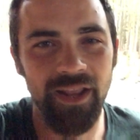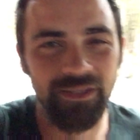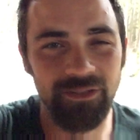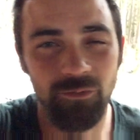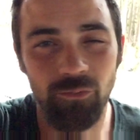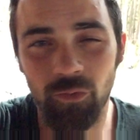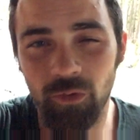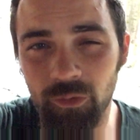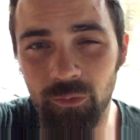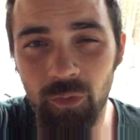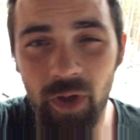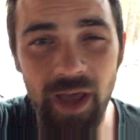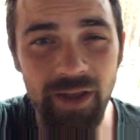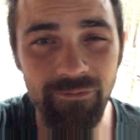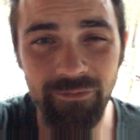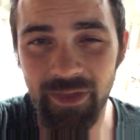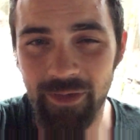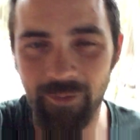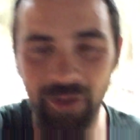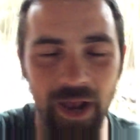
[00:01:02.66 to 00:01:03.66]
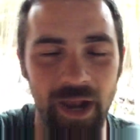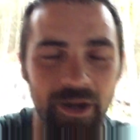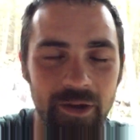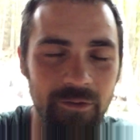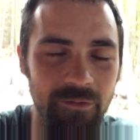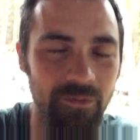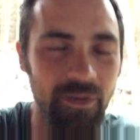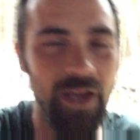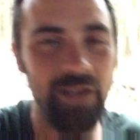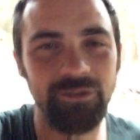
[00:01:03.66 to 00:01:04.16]
it's a worldwide family. I know
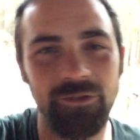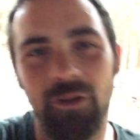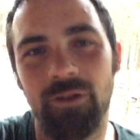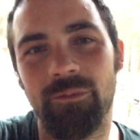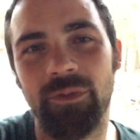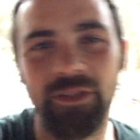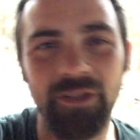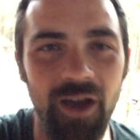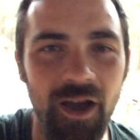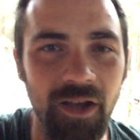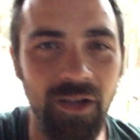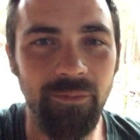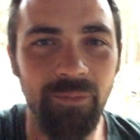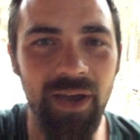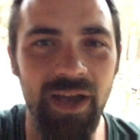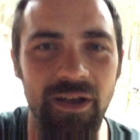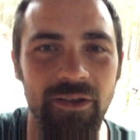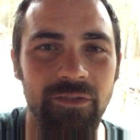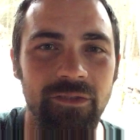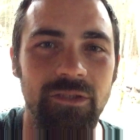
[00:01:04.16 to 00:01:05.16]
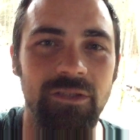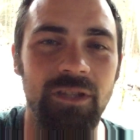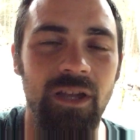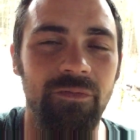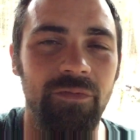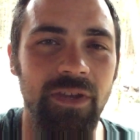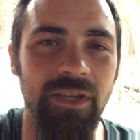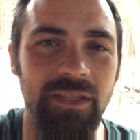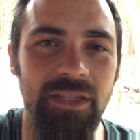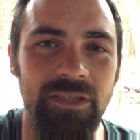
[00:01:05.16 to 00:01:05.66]
you guys heard me talk about
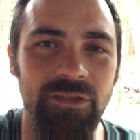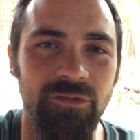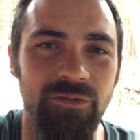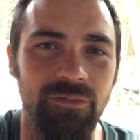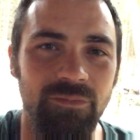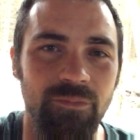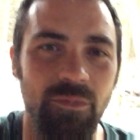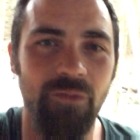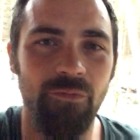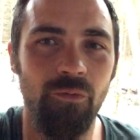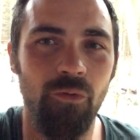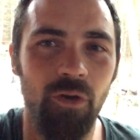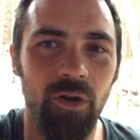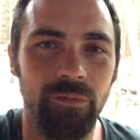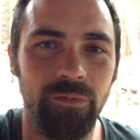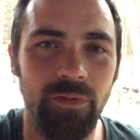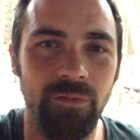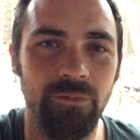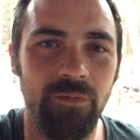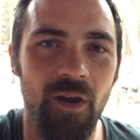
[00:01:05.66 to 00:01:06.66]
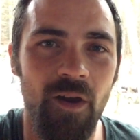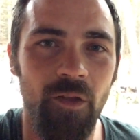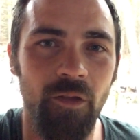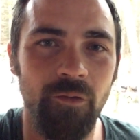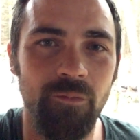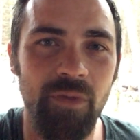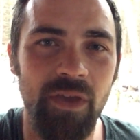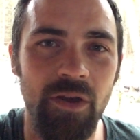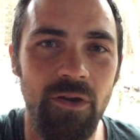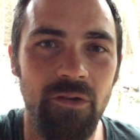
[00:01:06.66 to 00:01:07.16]
stuff like this before if you
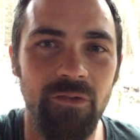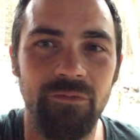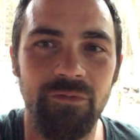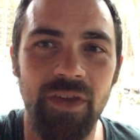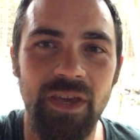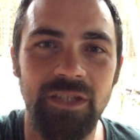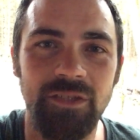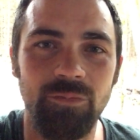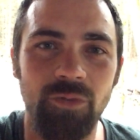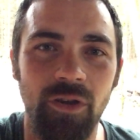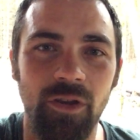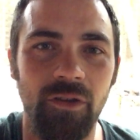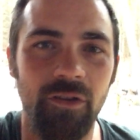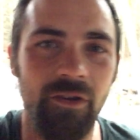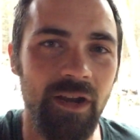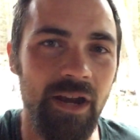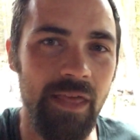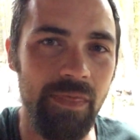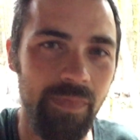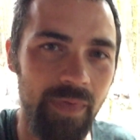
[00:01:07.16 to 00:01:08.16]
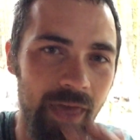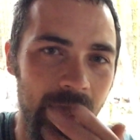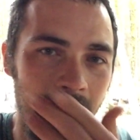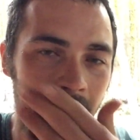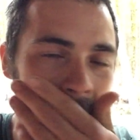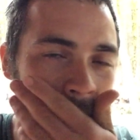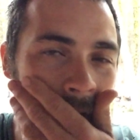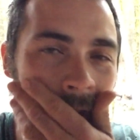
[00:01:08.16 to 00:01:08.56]
followed me on Facebook or anything.